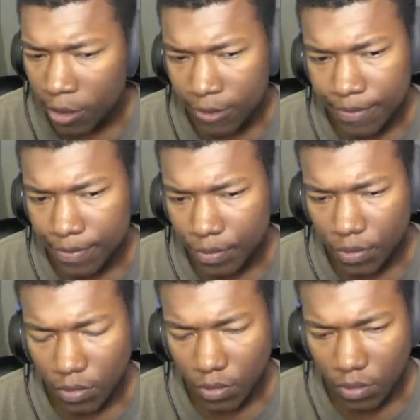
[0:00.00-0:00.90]

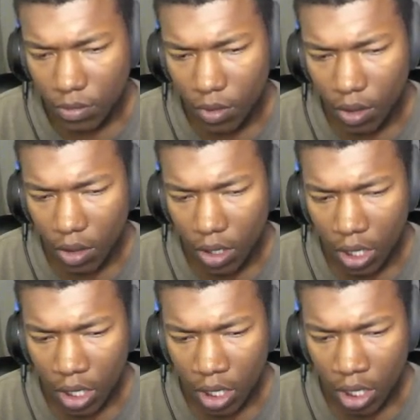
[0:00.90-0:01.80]

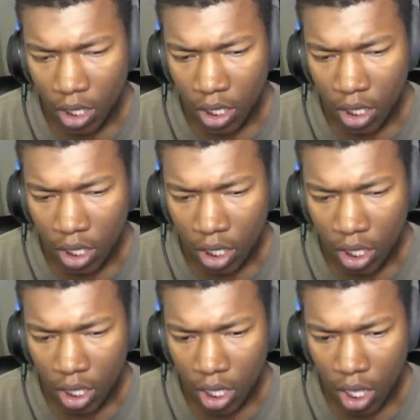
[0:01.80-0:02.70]

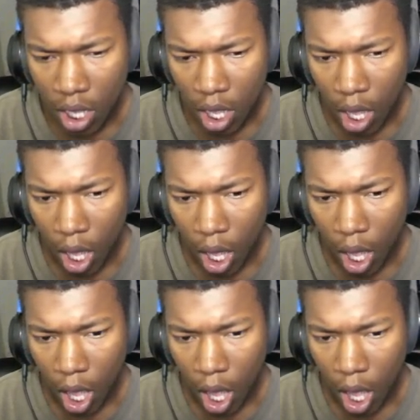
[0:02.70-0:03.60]

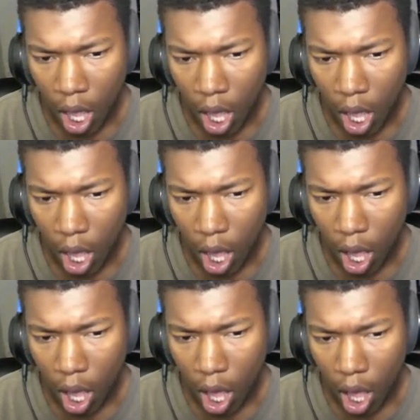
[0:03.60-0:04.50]

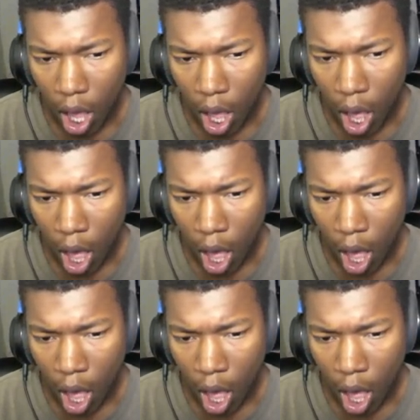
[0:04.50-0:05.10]
No one is speaking in this clip.